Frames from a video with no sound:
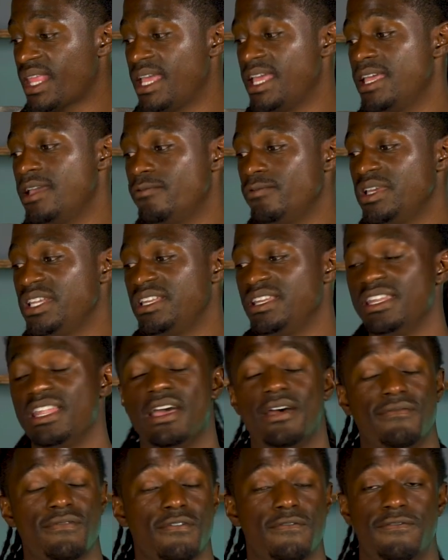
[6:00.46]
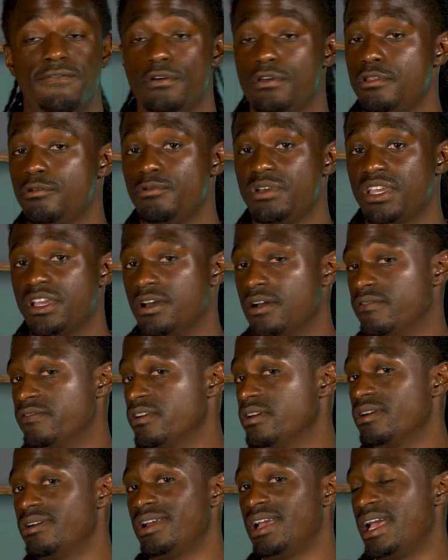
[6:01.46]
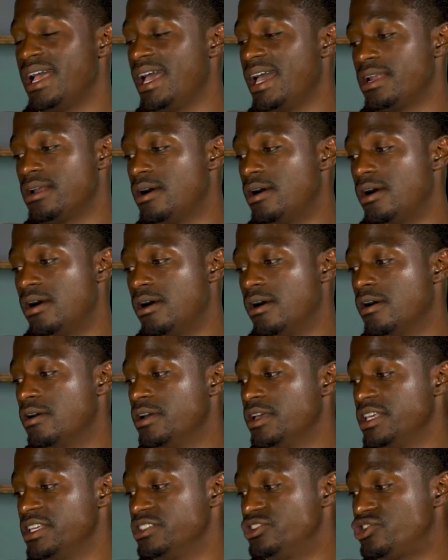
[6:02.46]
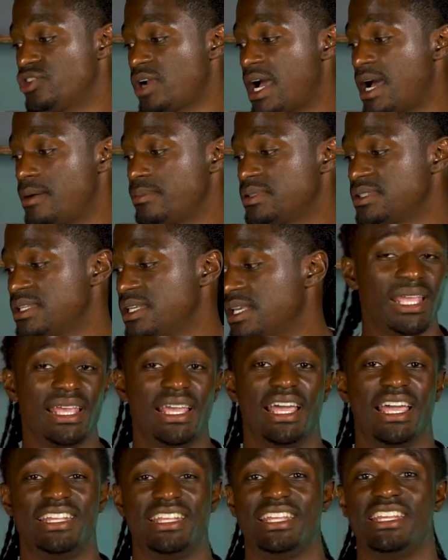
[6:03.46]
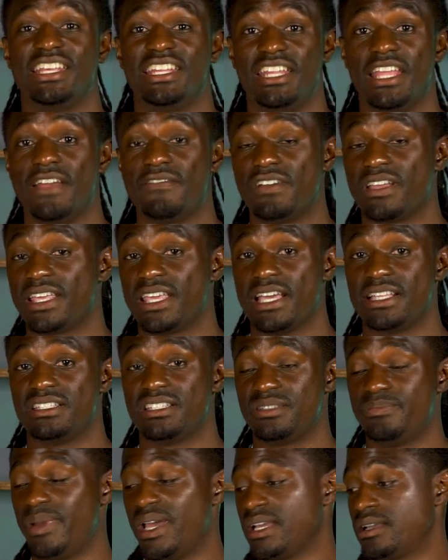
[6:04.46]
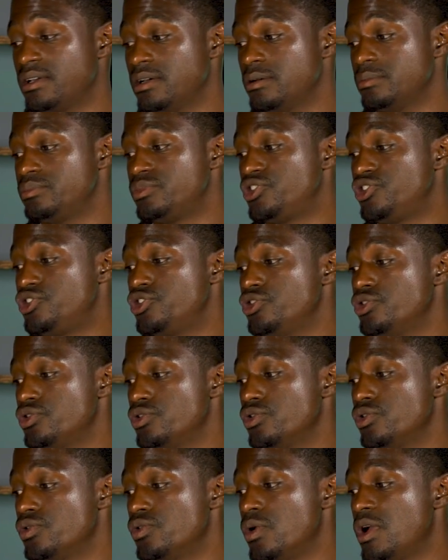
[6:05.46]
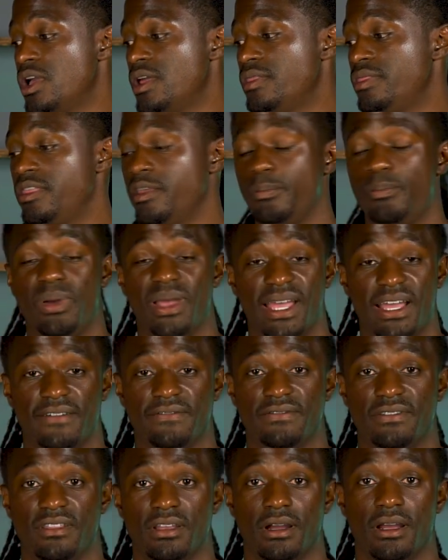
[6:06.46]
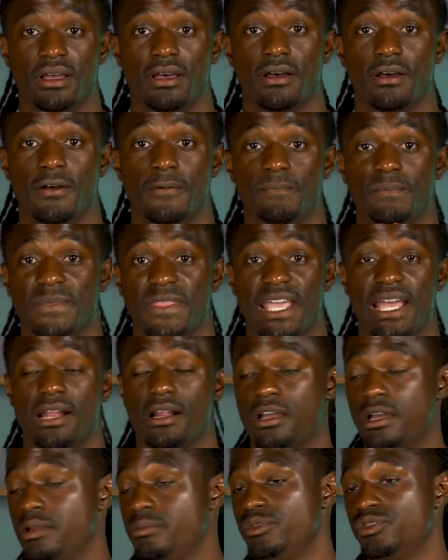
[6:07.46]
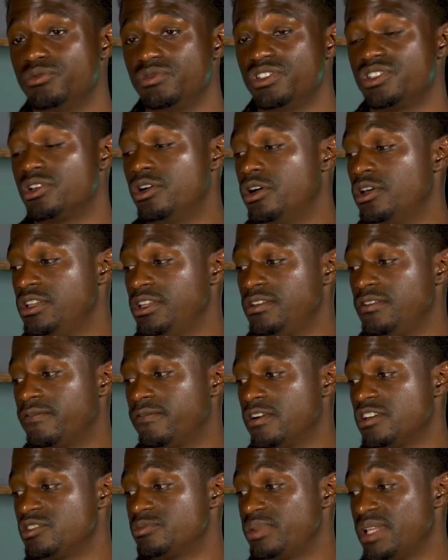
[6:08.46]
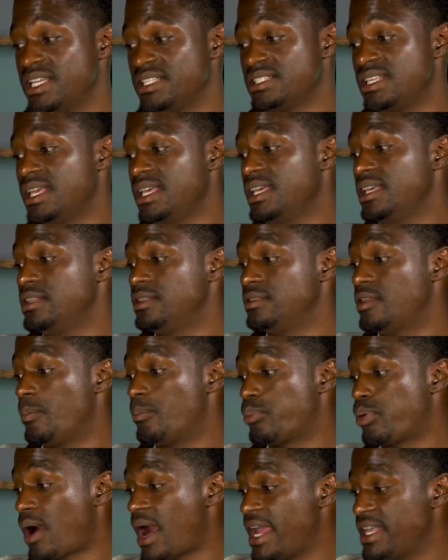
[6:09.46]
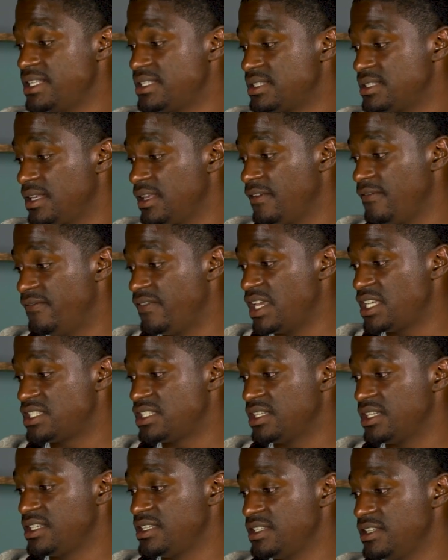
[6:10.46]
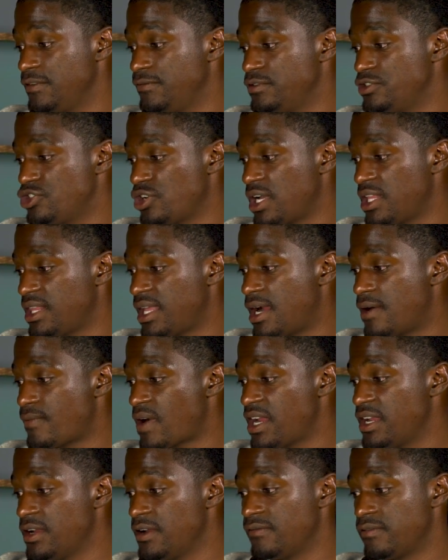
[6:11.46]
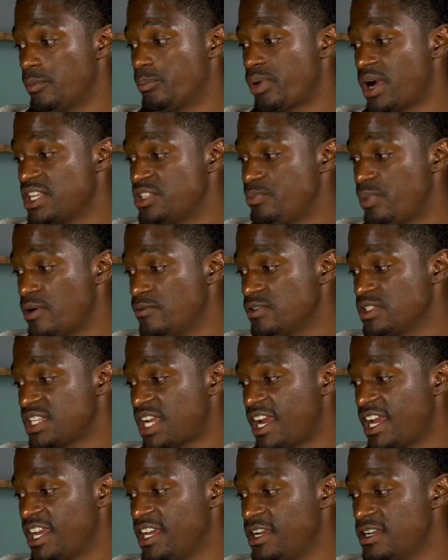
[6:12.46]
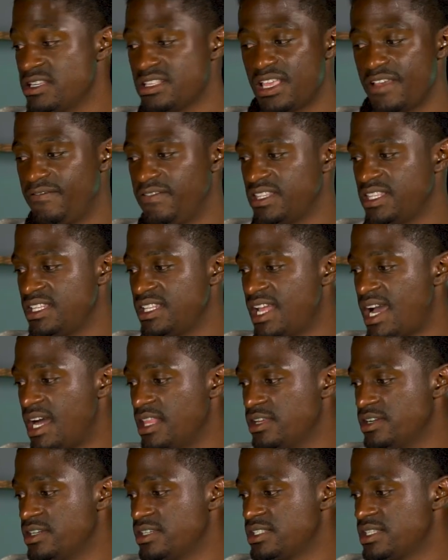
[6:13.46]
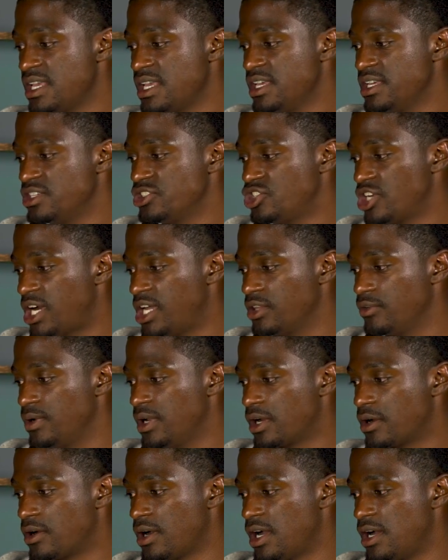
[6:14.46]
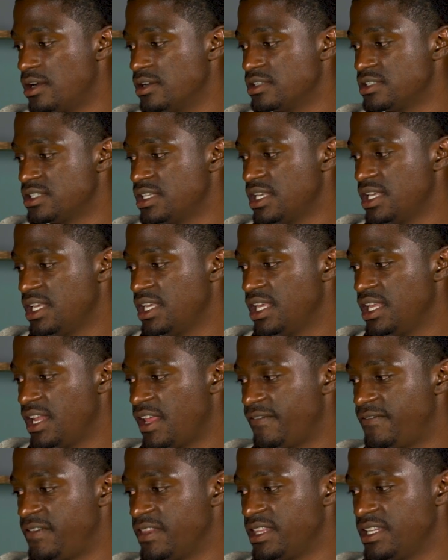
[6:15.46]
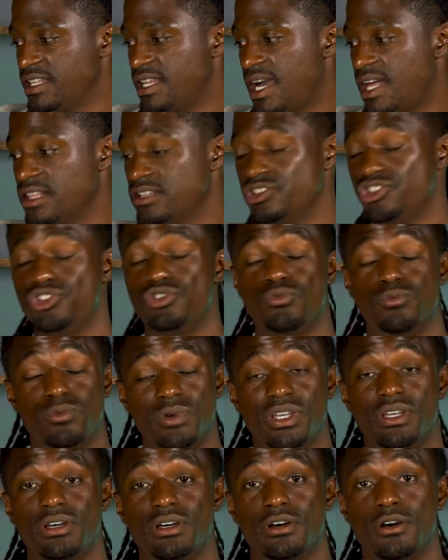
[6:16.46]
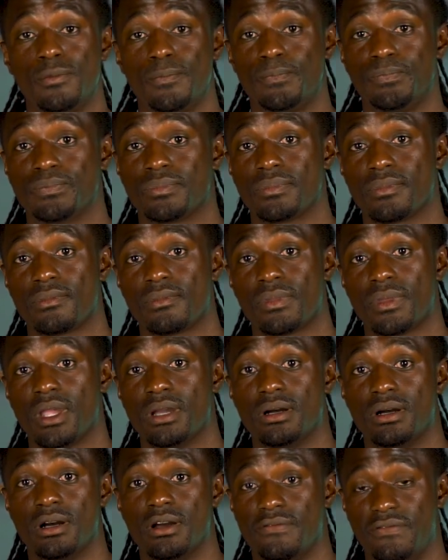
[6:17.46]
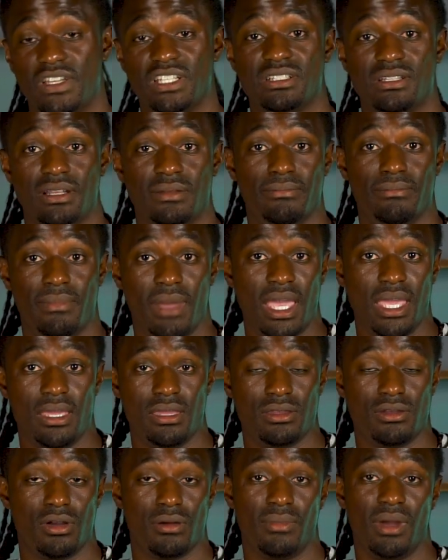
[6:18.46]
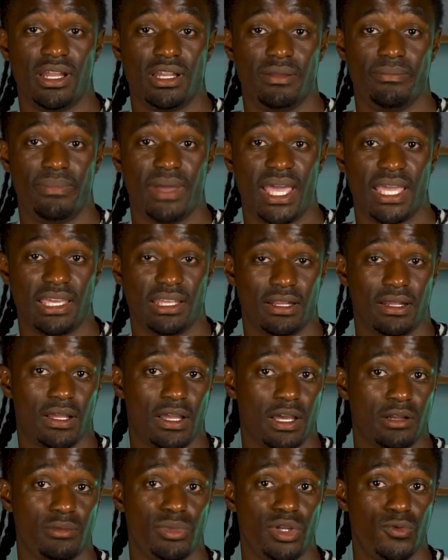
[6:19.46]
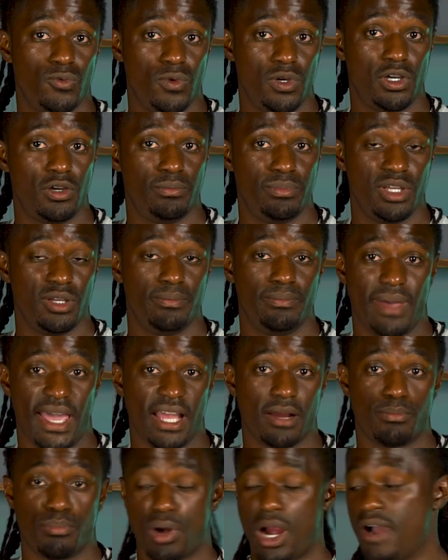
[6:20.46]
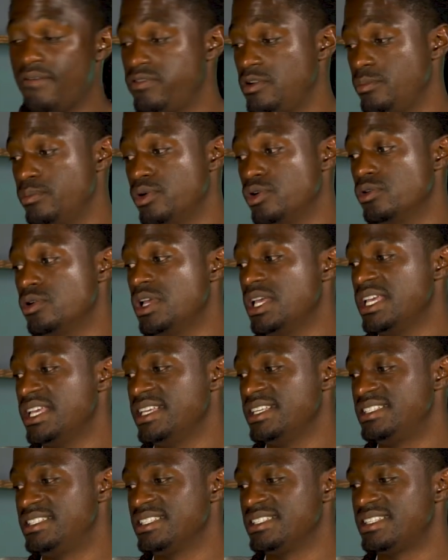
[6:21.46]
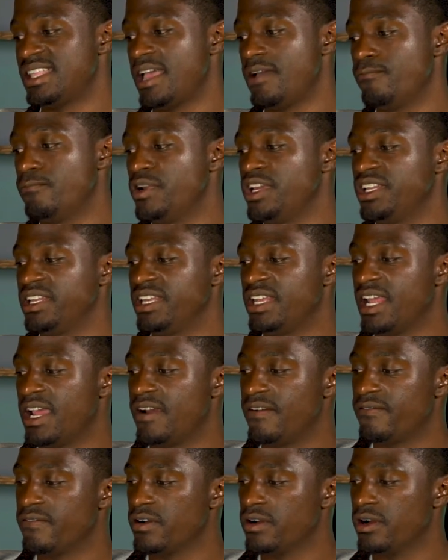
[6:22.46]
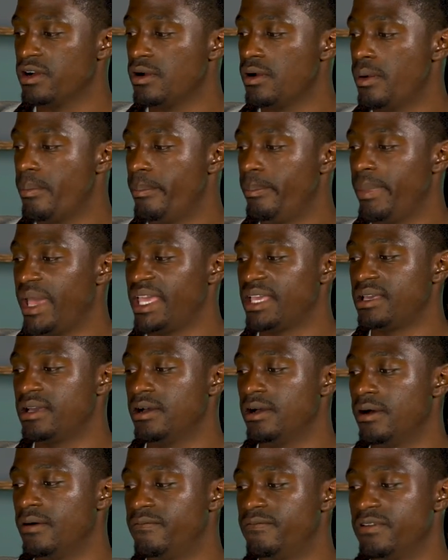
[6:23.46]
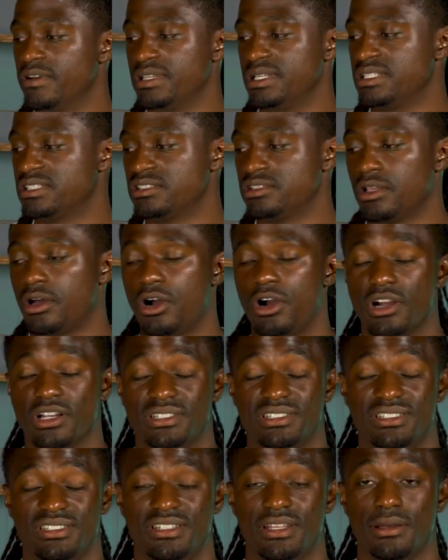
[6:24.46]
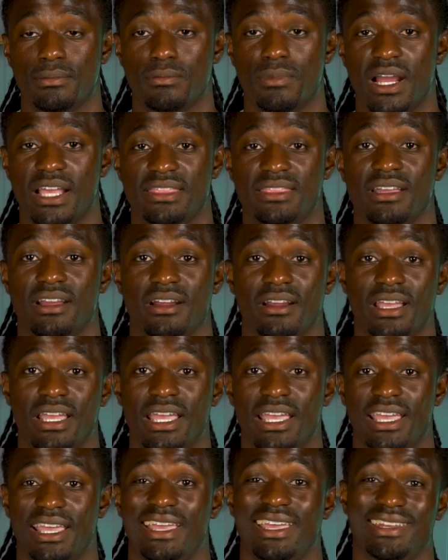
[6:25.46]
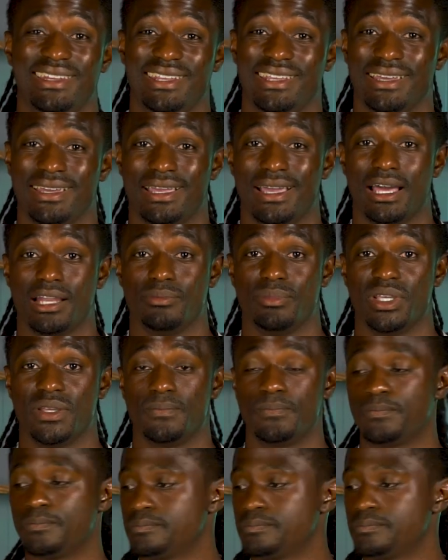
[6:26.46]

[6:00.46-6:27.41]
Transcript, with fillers: and we never fully recover at all. It drops and then it never catches back up to the path the, the economy was on in the first place the price eventually, if you draw a line right here, if the price point was right here is at $50, draw all the way across, and at $50, you will uh, eventually make your money back and the economy will be back profitable. It's just that we never make up for this large dip right there in the economy.